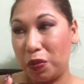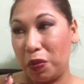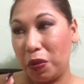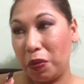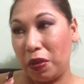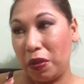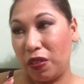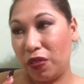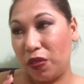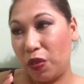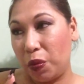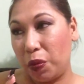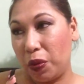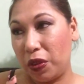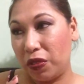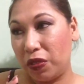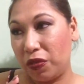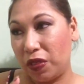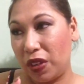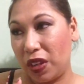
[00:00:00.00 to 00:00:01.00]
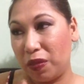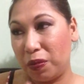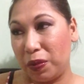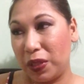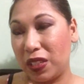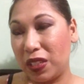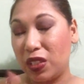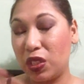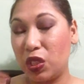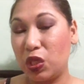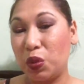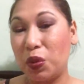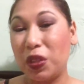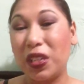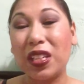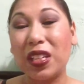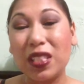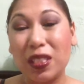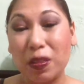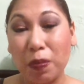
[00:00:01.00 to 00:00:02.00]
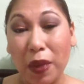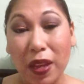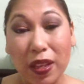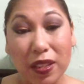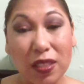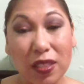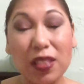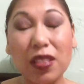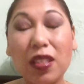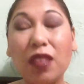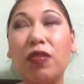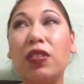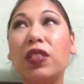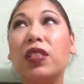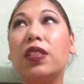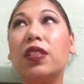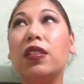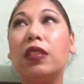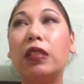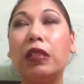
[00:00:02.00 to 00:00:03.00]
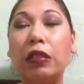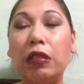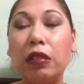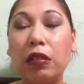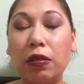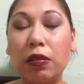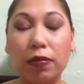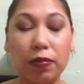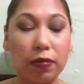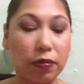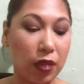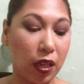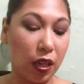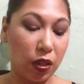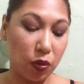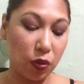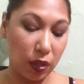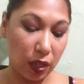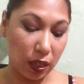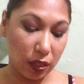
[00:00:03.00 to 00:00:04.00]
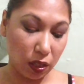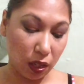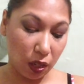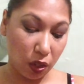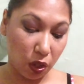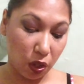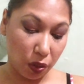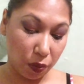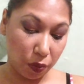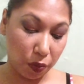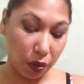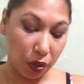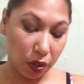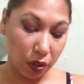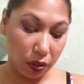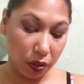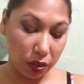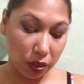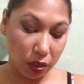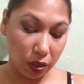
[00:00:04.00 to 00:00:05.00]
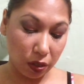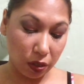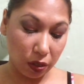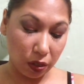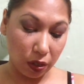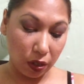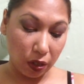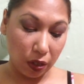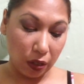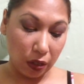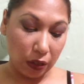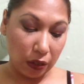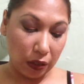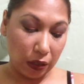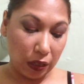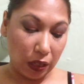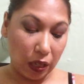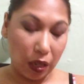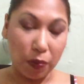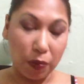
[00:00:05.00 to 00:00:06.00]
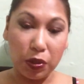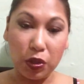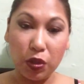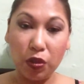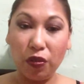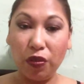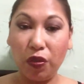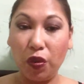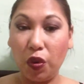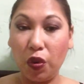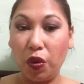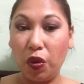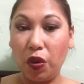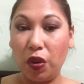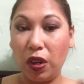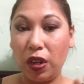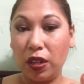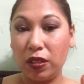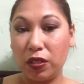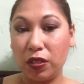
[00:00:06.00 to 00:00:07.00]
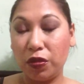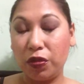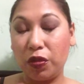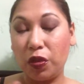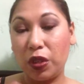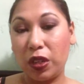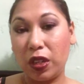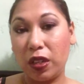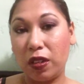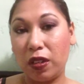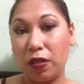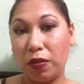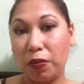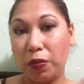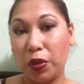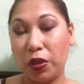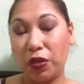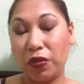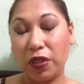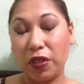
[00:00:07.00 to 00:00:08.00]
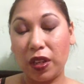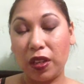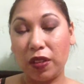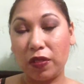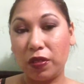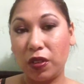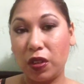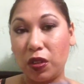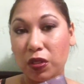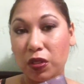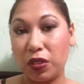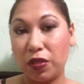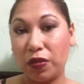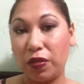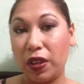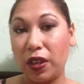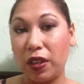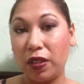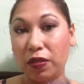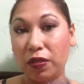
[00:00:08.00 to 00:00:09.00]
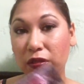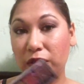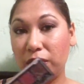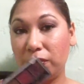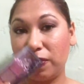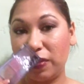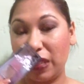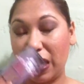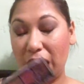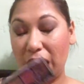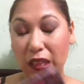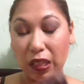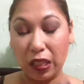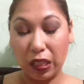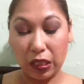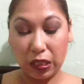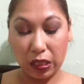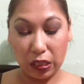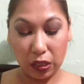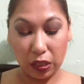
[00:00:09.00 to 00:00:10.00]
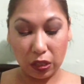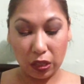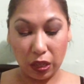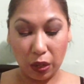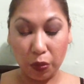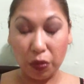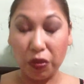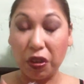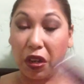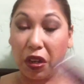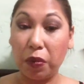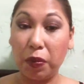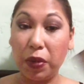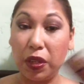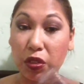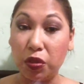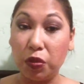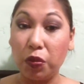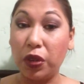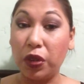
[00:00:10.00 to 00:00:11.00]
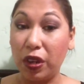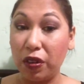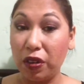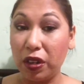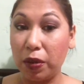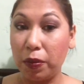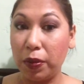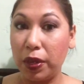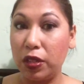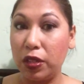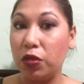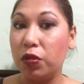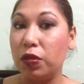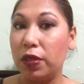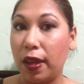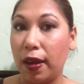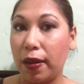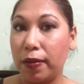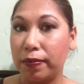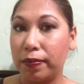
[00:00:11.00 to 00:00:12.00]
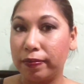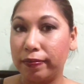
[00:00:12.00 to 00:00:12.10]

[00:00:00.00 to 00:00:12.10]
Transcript: Maybe a 4.5 because it's so inexpensive. It's like, and you get a lot of product. Yeah, between 4 to 4.5 out of 5. I think it's good. I would recommend you. Would I recommend you? Yeah.